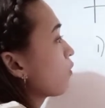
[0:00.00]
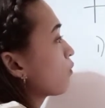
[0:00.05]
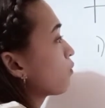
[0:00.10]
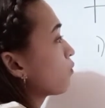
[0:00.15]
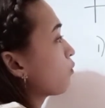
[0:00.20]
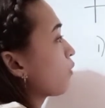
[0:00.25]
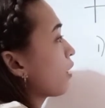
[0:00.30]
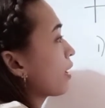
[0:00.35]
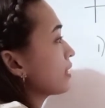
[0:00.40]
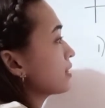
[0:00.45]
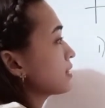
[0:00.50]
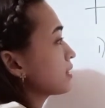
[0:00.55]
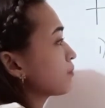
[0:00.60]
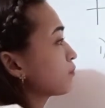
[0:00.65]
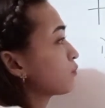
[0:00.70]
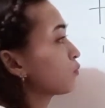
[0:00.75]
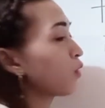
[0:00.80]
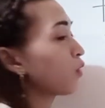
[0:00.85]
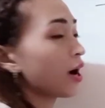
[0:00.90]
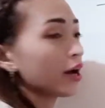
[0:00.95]
y sub
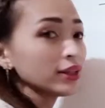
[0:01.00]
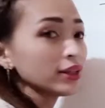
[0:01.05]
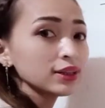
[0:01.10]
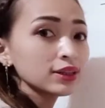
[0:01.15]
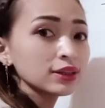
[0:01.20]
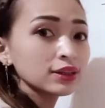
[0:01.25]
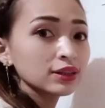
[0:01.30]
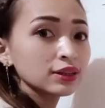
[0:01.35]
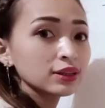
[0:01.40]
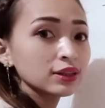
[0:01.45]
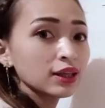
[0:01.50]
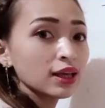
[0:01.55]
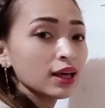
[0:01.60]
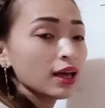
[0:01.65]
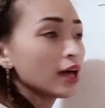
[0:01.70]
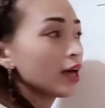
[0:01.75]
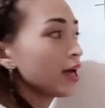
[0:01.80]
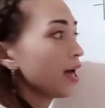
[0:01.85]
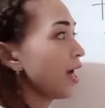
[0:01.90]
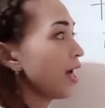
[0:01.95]
1,
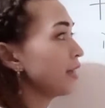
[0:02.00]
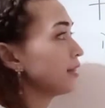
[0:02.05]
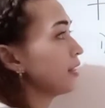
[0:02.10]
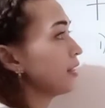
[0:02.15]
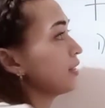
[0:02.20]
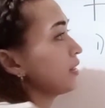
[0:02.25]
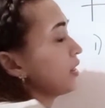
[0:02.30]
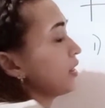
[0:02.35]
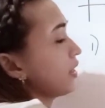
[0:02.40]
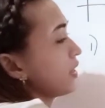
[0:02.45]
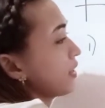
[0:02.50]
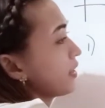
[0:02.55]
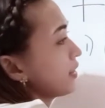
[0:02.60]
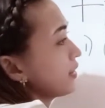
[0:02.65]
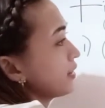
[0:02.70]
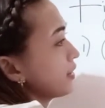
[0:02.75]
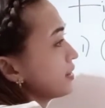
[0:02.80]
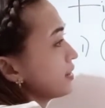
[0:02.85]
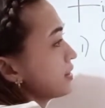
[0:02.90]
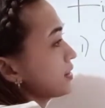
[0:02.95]
and then here,
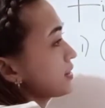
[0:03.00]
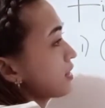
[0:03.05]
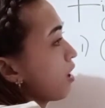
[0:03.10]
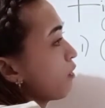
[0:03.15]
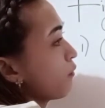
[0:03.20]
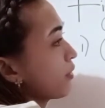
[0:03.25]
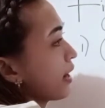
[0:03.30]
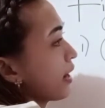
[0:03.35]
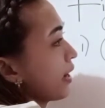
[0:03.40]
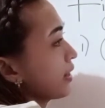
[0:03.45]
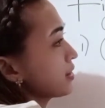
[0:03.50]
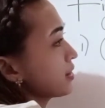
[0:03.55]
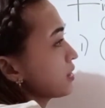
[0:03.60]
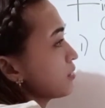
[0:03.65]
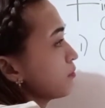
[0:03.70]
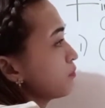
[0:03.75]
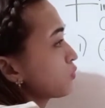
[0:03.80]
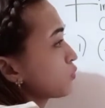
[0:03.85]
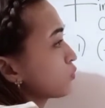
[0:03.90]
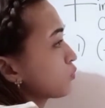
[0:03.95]
this is our x
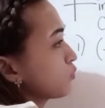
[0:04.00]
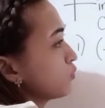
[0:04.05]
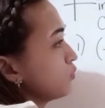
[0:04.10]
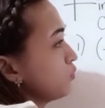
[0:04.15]
sub 2,